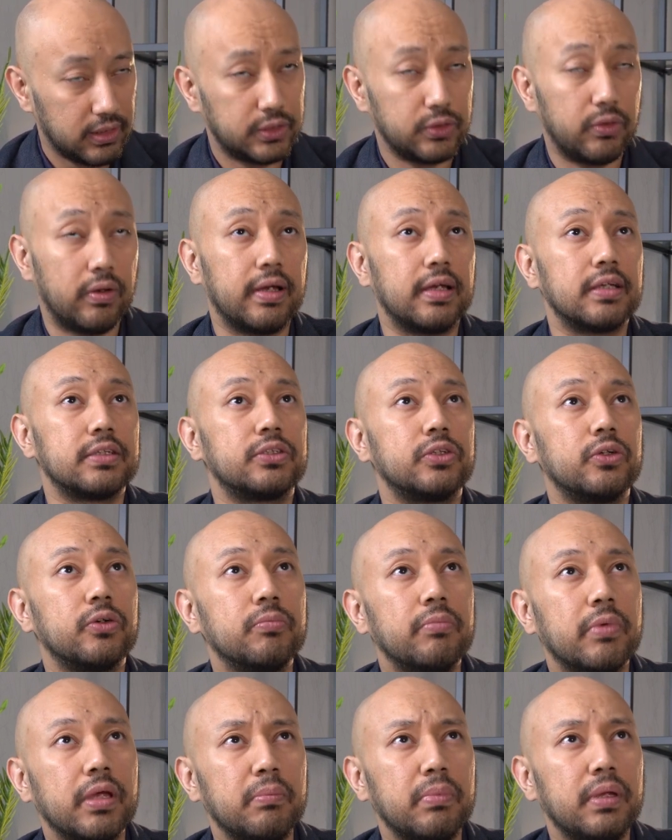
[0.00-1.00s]
So I assume
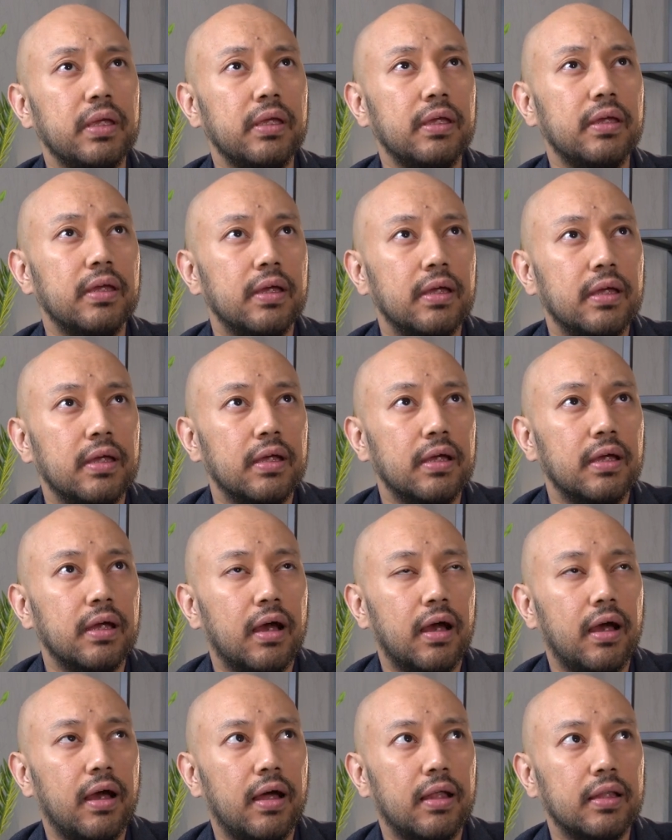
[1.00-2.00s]
maybe
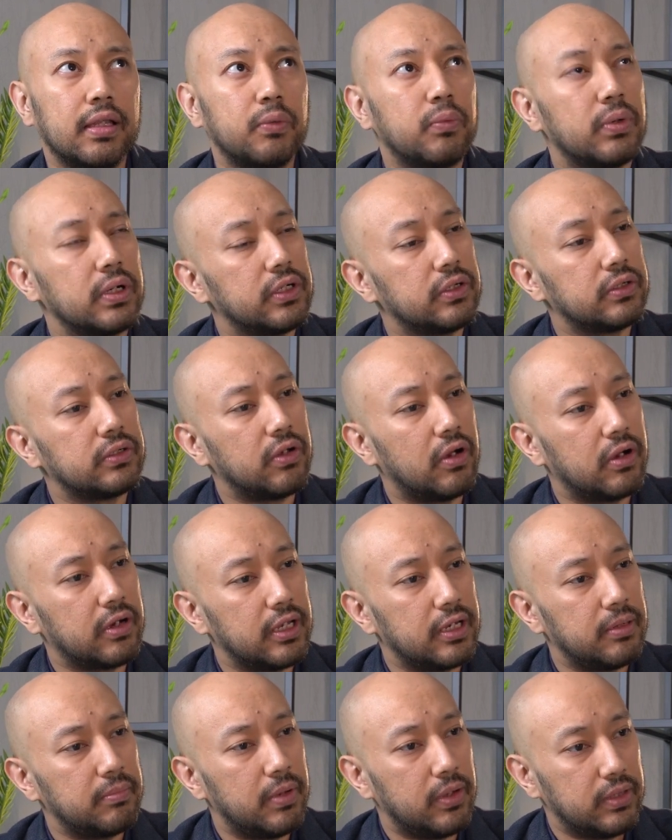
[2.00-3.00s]
the one you're
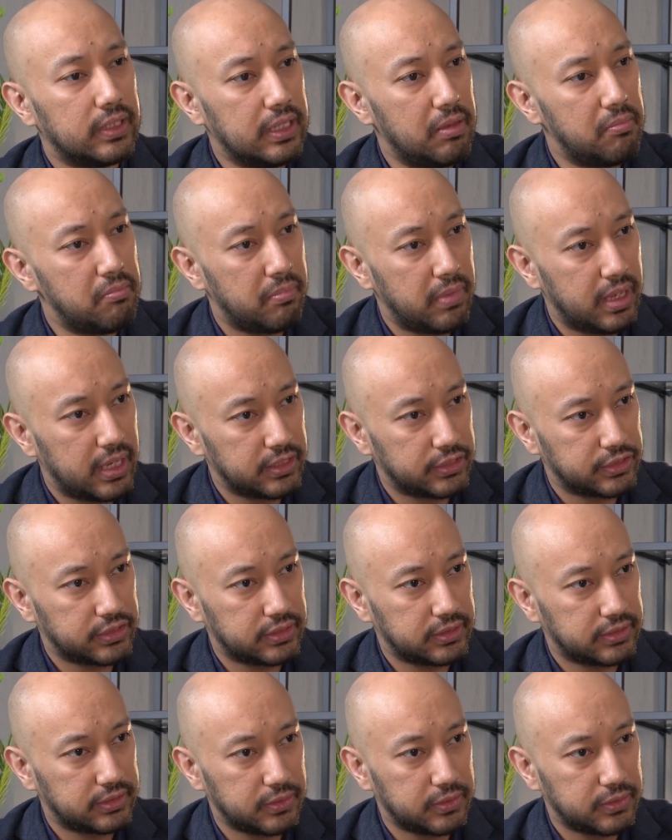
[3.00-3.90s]
talking about, the mesh.